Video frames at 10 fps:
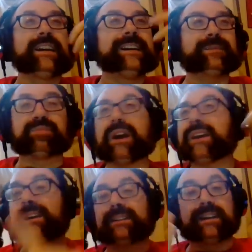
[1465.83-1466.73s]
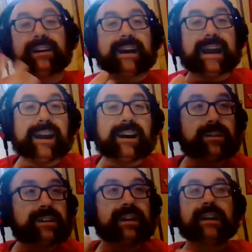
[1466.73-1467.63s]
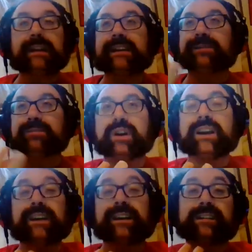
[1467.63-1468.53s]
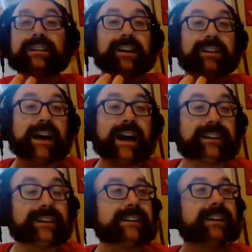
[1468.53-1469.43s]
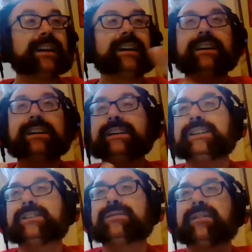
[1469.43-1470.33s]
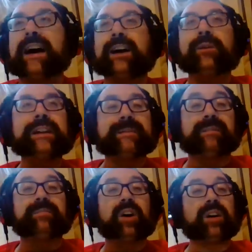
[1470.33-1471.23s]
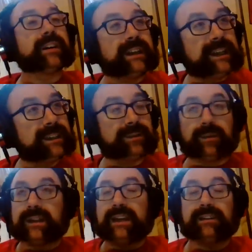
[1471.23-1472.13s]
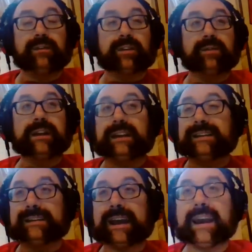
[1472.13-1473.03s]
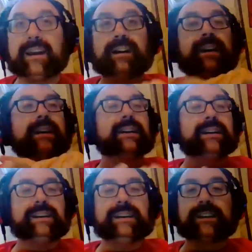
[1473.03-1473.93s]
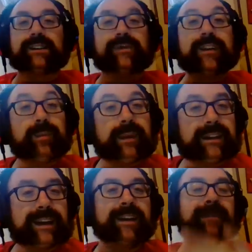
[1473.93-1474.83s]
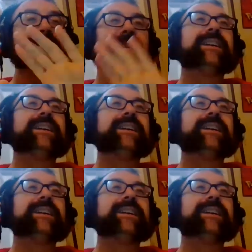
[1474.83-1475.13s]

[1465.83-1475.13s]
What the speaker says: He's breaking into their house. He's breaking into their locker. He's following them at parties where they don't know that he's there. He is filming them.